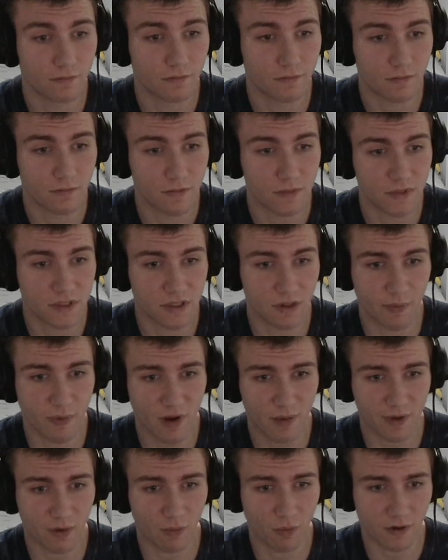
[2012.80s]
So it probably
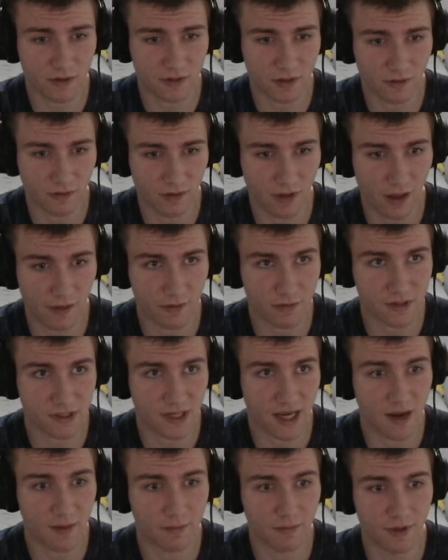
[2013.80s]
worked the other
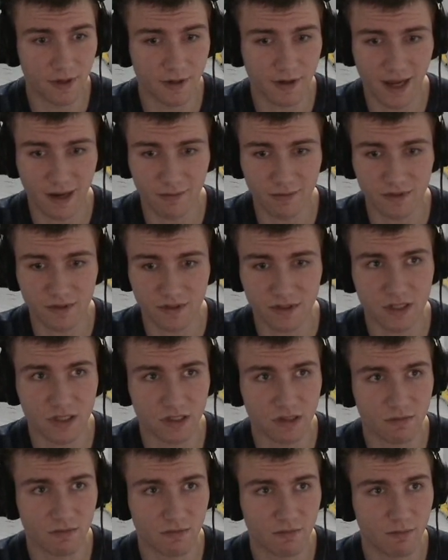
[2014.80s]
time, but I was just
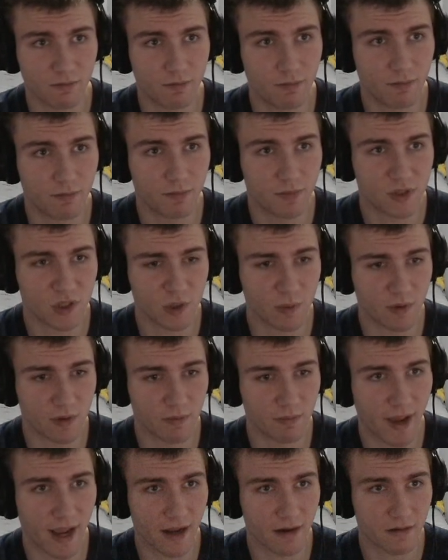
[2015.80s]
stupid
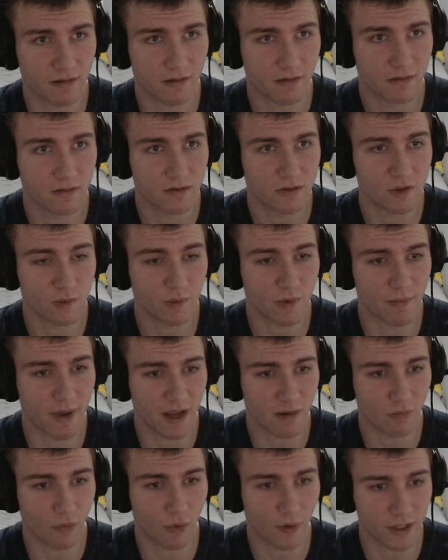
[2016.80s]
man
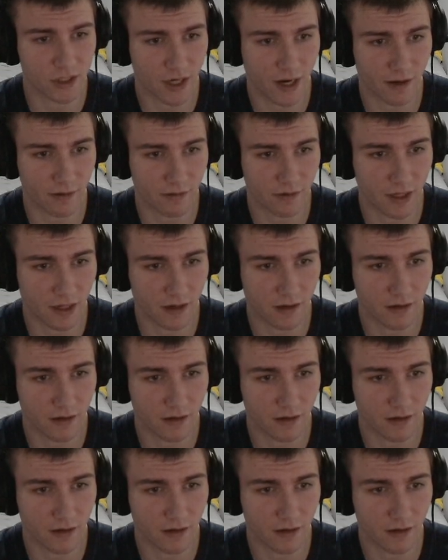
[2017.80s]
boy child thing.